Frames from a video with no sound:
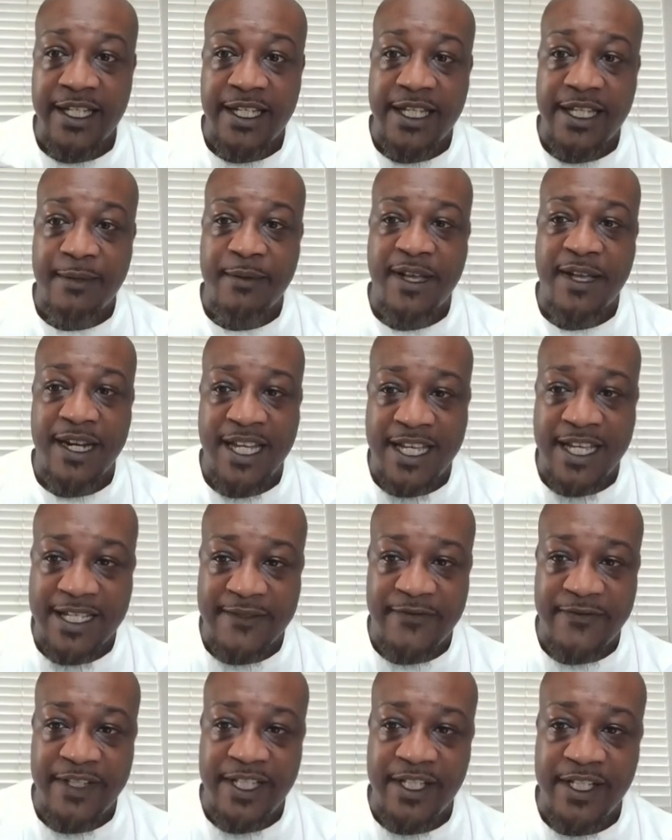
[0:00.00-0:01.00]
In my last
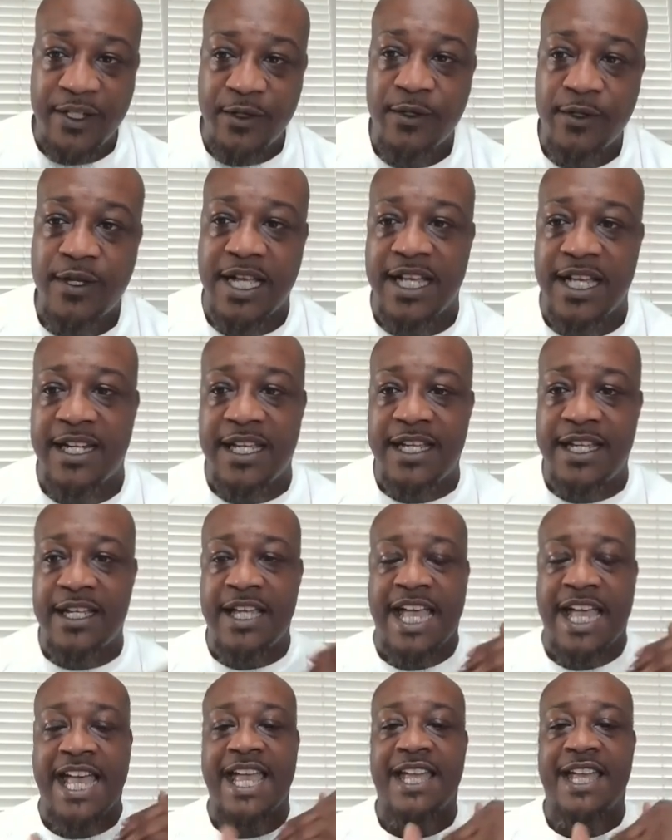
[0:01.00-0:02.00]
video, I
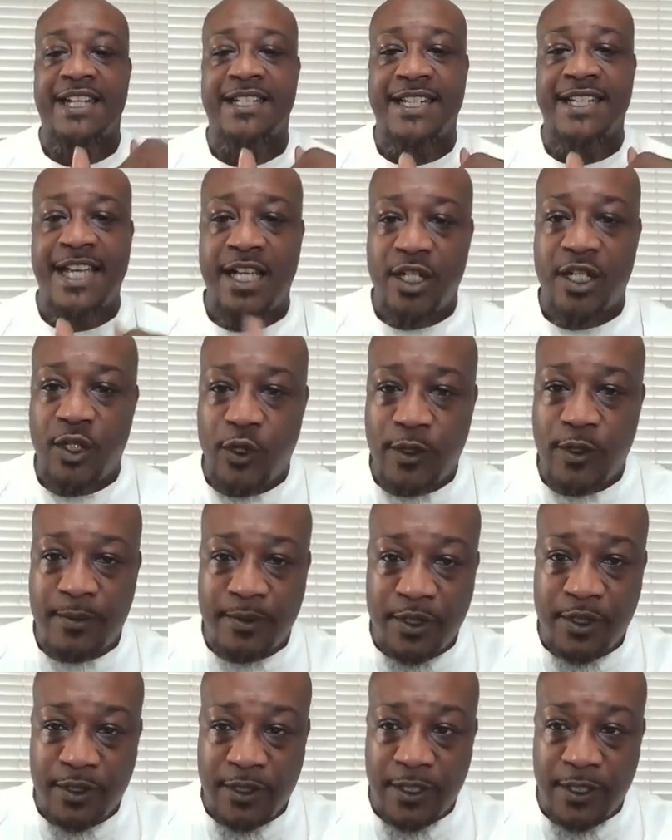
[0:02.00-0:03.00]
had a
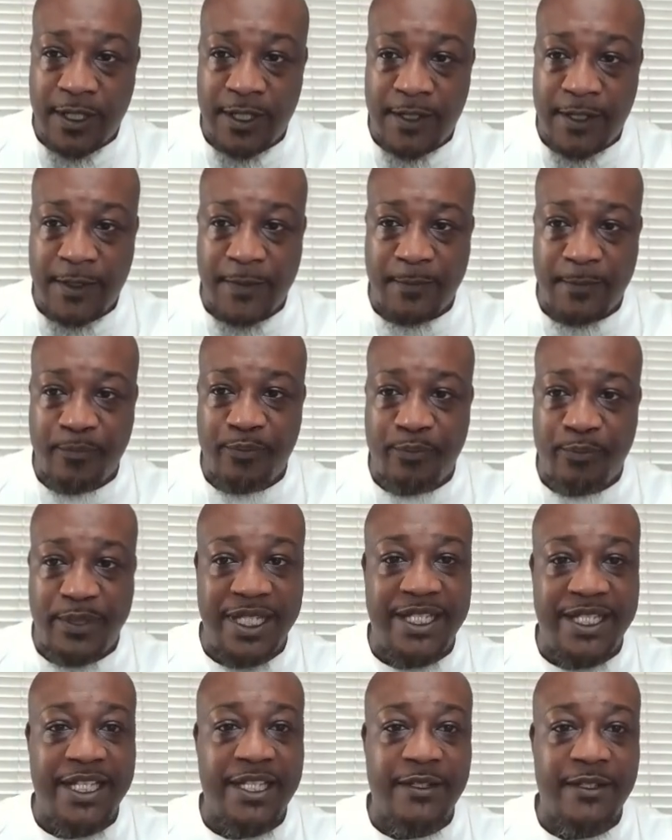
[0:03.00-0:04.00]
downloadable
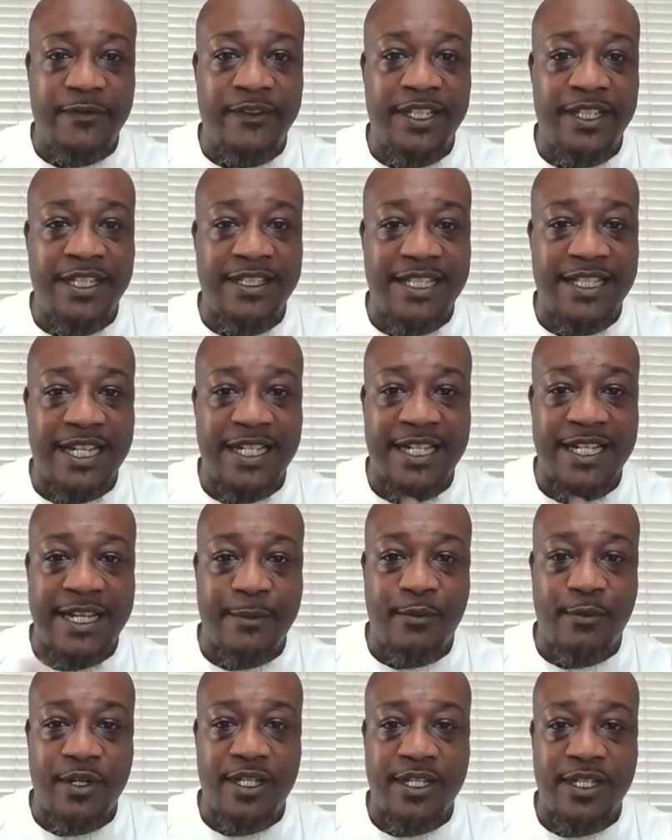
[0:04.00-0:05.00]
PDF inside of
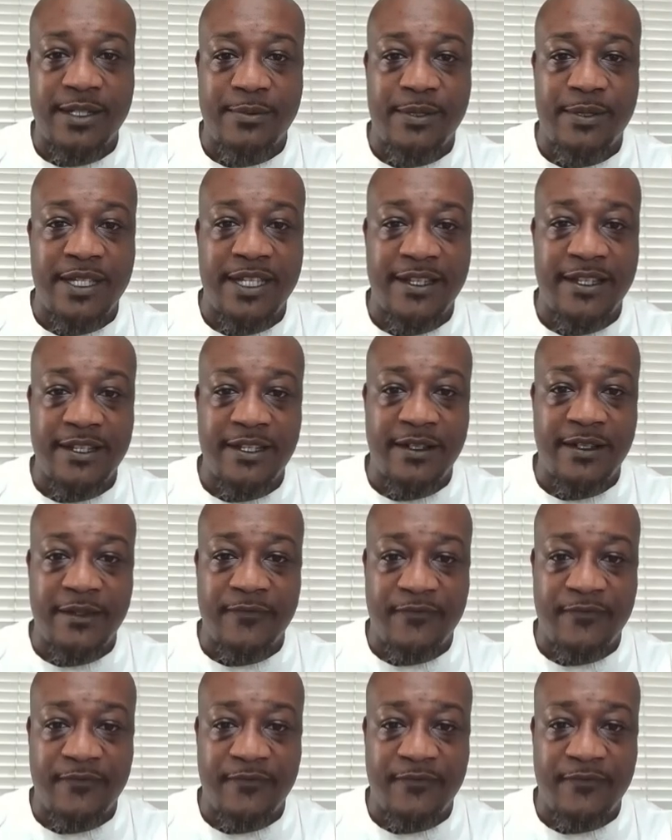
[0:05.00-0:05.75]
that marketing plan